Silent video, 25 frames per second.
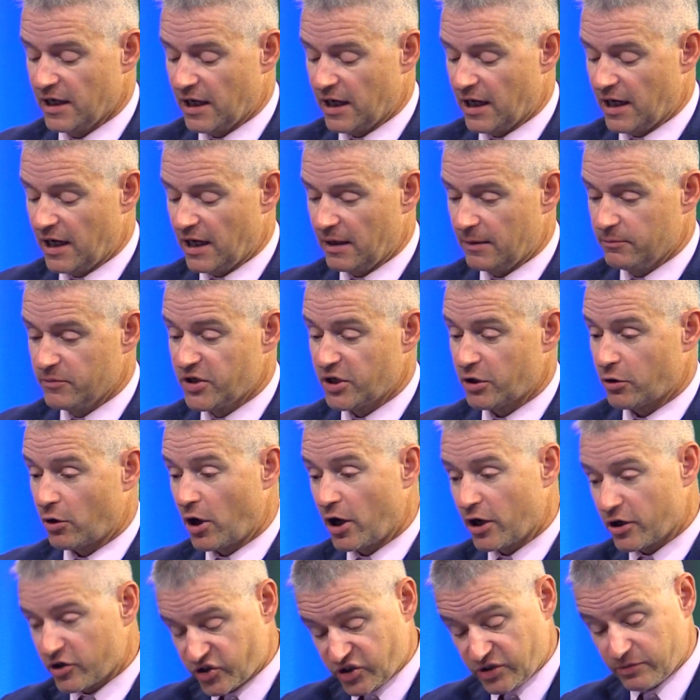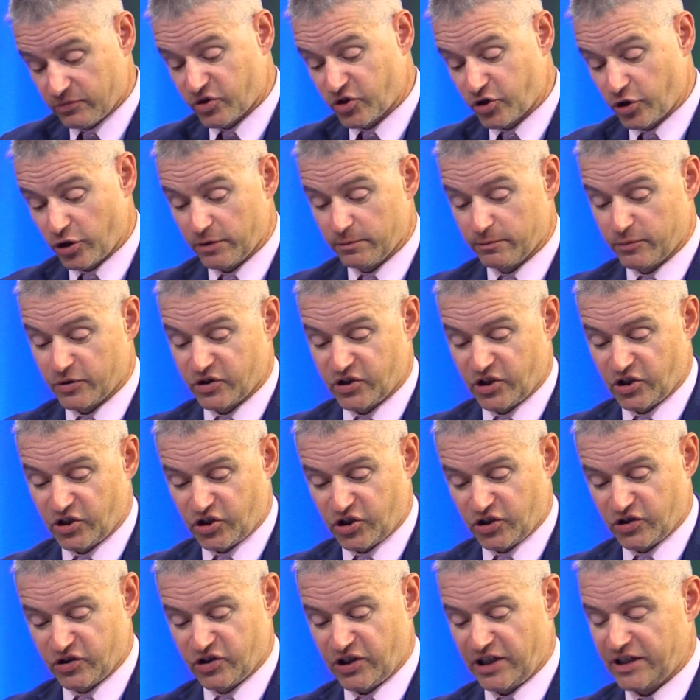Um, there are some certain
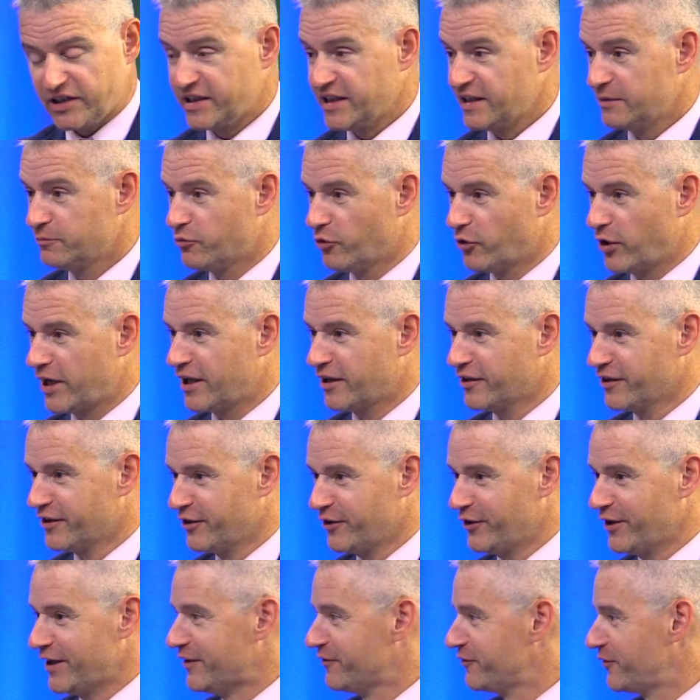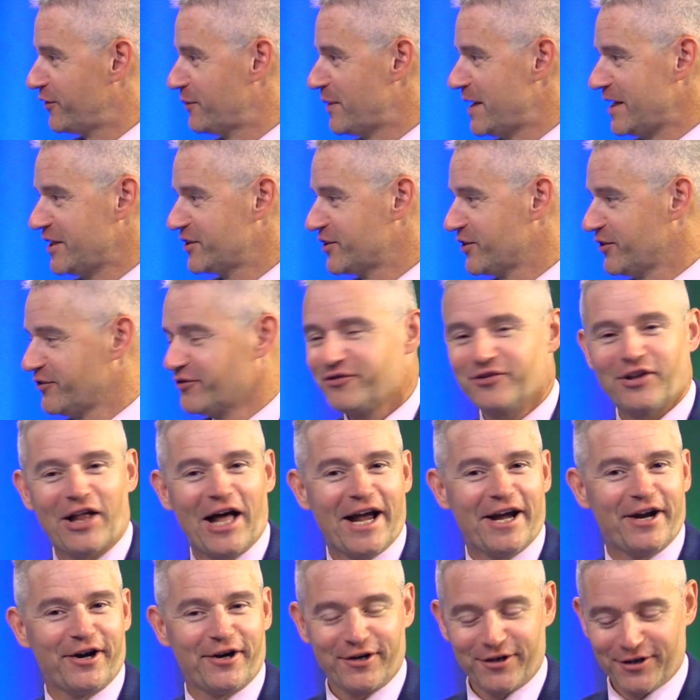positions. I did bring a little informational
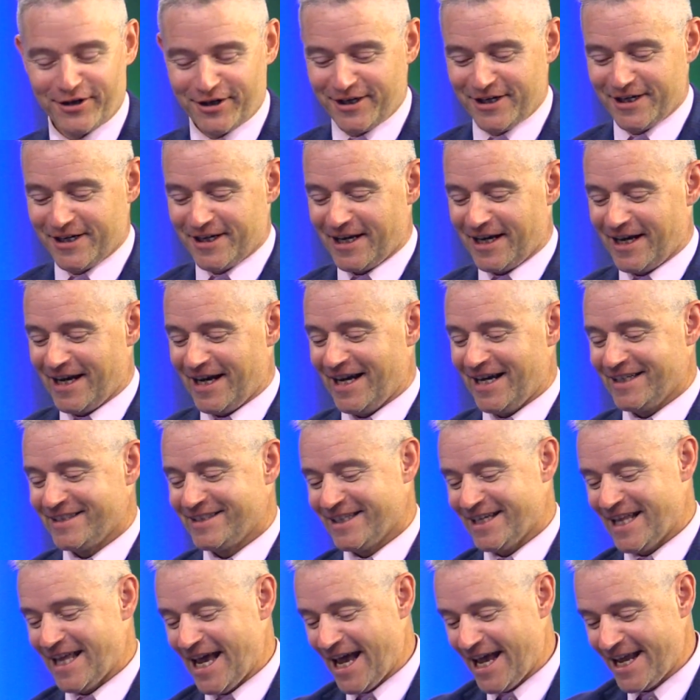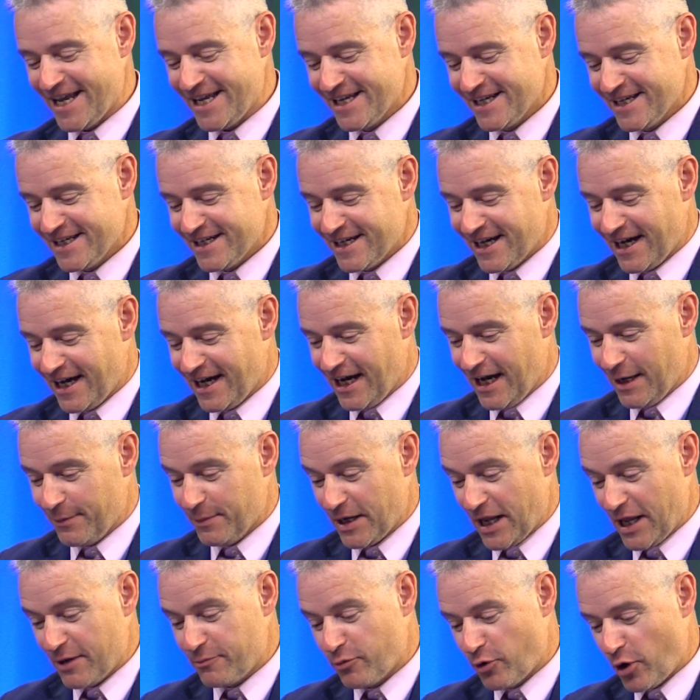flyer uh, mm-hmm. today, um,
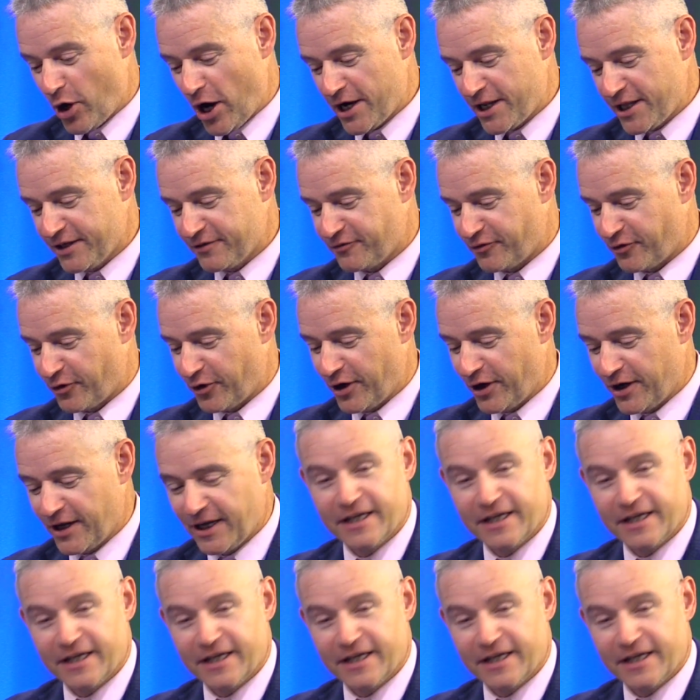and I brought it for uh,